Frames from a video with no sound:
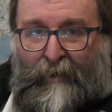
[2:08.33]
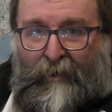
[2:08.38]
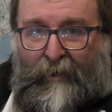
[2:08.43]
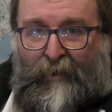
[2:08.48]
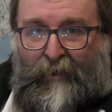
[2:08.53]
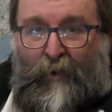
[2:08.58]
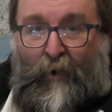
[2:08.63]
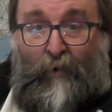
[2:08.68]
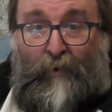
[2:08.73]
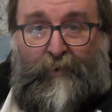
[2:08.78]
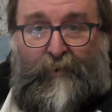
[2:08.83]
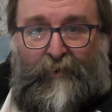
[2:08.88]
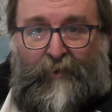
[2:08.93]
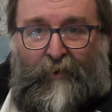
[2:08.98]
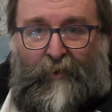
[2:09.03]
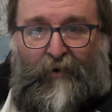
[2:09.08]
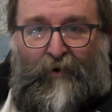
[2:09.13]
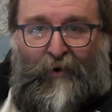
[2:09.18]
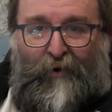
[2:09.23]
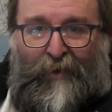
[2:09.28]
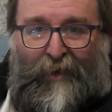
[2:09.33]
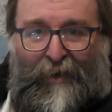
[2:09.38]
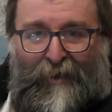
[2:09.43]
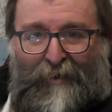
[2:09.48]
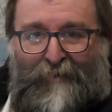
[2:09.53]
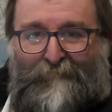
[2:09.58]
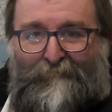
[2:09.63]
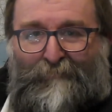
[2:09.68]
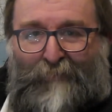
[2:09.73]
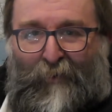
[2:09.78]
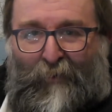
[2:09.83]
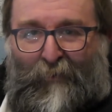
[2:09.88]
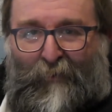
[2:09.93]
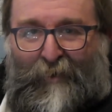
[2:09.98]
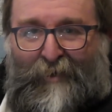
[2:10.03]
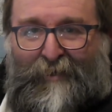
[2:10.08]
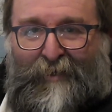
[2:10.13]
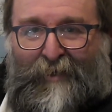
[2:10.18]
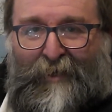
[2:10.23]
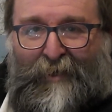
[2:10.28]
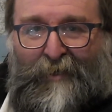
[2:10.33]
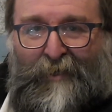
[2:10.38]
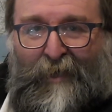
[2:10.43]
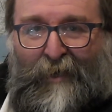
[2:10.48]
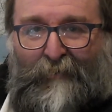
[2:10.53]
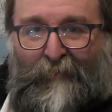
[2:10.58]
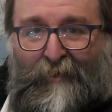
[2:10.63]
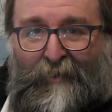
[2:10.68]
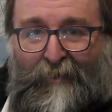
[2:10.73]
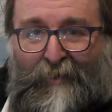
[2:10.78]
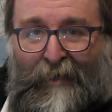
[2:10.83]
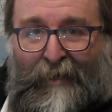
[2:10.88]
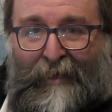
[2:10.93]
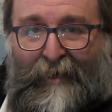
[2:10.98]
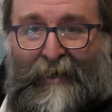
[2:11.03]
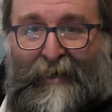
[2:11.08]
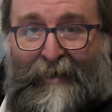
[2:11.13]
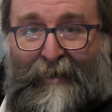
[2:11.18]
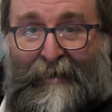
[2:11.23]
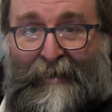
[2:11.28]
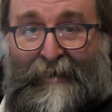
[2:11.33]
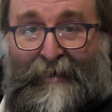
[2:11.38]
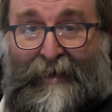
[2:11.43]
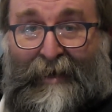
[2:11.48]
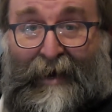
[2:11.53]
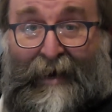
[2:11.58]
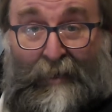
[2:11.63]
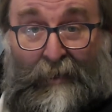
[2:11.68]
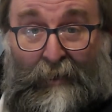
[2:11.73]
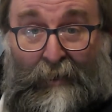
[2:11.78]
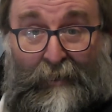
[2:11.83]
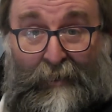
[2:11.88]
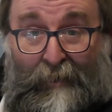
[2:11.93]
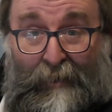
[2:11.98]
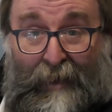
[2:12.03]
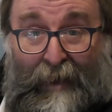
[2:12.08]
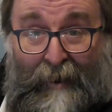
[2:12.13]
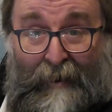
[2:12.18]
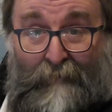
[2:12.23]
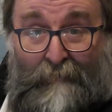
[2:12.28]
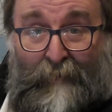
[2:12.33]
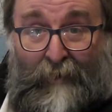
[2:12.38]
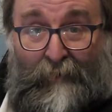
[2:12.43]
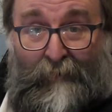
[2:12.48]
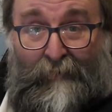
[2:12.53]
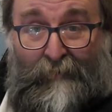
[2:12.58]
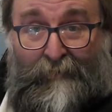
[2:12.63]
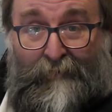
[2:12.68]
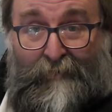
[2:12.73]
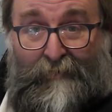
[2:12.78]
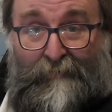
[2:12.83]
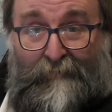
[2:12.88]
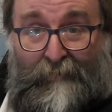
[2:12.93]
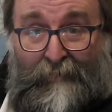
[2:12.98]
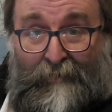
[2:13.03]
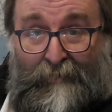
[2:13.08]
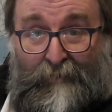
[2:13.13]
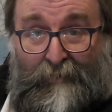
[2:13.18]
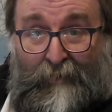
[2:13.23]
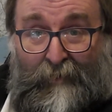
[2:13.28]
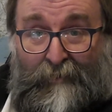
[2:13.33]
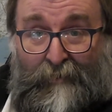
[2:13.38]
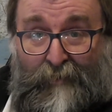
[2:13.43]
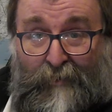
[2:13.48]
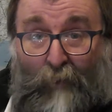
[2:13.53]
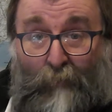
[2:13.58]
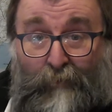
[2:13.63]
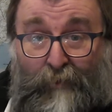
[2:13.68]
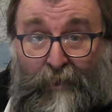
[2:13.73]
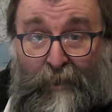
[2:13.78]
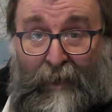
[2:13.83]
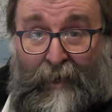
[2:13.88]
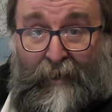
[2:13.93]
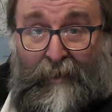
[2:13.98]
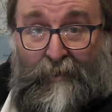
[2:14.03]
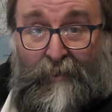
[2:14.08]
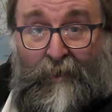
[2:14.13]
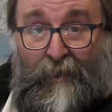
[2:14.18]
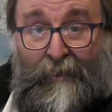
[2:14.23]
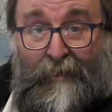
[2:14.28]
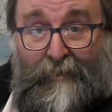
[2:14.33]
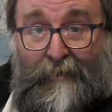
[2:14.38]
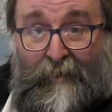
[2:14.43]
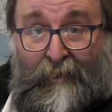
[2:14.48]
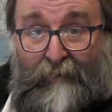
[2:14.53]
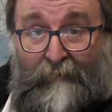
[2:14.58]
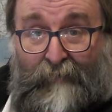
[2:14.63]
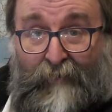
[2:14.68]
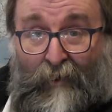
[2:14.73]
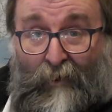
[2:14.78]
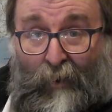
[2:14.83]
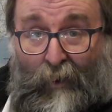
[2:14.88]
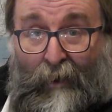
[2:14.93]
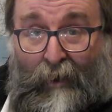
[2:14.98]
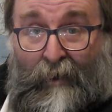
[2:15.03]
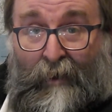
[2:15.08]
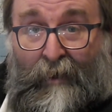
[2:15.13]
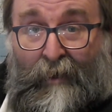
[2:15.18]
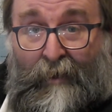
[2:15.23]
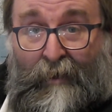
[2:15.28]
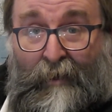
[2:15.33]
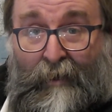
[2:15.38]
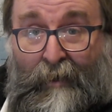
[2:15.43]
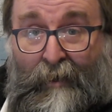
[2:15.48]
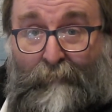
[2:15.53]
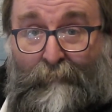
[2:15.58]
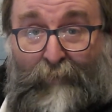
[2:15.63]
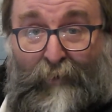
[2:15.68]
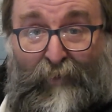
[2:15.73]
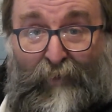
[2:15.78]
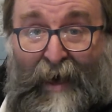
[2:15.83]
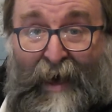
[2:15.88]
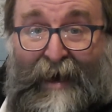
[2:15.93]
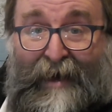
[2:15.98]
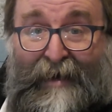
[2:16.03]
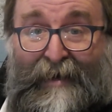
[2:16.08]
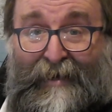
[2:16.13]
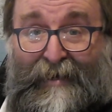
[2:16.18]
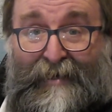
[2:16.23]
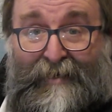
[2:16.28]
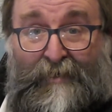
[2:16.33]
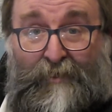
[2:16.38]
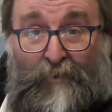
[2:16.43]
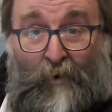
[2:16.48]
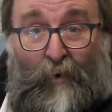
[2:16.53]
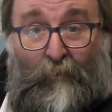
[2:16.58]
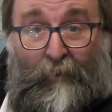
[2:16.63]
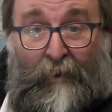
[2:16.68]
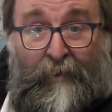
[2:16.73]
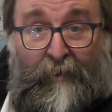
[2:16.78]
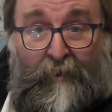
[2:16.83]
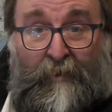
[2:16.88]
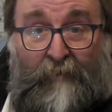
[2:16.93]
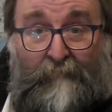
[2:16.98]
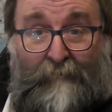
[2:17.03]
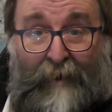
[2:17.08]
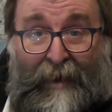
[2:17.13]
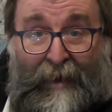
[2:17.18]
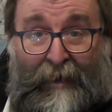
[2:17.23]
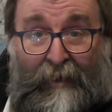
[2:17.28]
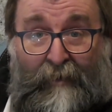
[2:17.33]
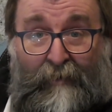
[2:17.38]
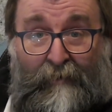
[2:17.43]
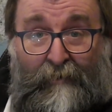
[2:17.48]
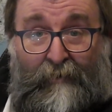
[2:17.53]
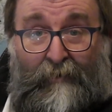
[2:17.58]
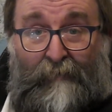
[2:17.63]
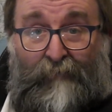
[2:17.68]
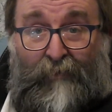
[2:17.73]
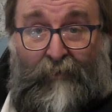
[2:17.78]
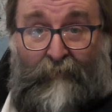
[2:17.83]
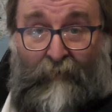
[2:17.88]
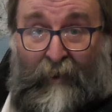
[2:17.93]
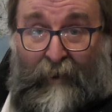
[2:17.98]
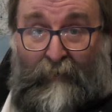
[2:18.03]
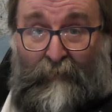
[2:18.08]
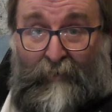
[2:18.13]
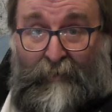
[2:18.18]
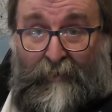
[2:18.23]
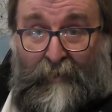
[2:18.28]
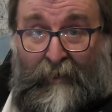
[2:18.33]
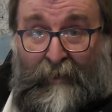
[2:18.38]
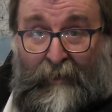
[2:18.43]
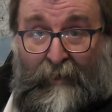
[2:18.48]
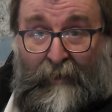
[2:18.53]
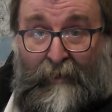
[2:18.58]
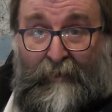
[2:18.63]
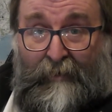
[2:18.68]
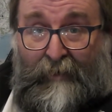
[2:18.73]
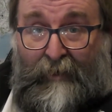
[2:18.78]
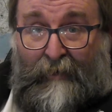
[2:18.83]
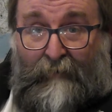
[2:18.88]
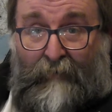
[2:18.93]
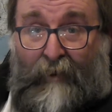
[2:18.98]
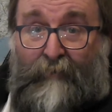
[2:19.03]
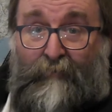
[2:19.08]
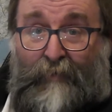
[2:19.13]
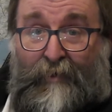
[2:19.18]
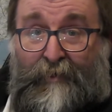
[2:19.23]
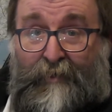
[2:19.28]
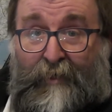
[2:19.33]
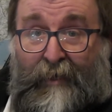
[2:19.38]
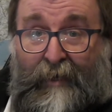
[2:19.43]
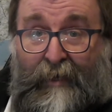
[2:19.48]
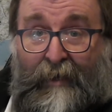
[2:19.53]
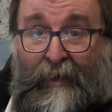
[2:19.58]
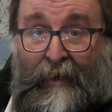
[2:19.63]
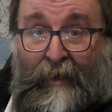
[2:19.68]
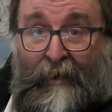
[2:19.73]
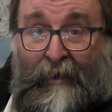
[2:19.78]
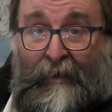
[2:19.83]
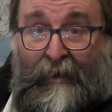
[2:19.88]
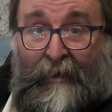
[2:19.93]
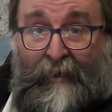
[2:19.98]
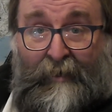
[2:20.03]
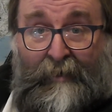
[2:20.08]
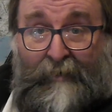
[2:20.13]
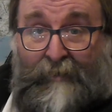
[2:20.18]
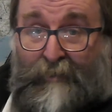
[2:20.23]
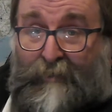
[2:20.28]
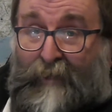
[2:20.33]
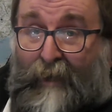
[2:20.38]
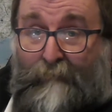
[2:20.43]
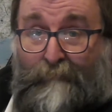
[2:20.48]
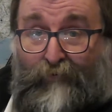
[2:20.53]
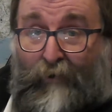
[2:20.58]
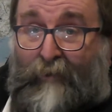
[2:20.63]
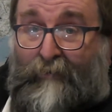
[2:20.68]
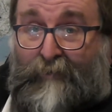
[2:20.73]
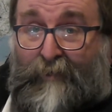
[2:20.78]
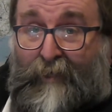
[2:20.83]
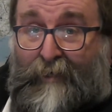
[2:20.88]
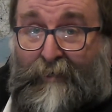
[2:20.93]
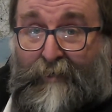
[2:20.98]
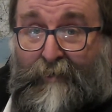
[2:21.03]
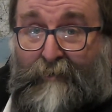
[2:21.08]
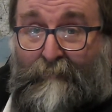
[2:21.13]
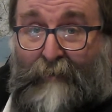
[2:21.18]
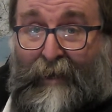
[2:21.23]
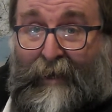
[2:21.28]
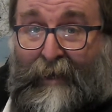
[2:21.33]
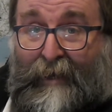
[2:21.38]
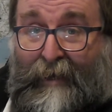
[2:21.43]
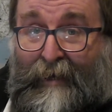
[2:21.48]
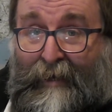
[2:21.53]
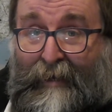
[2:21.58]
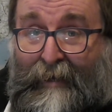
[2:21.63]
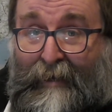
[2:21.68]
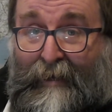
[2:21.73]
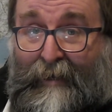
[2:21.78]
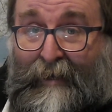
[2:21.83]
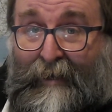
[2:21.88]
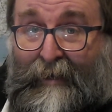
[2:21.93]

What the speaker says: not so good malt whisky, shall we say, add a little caramel at some stage to give colour, but that is normally the domain of the grain whisky. Now, grain whisky, same process to make it,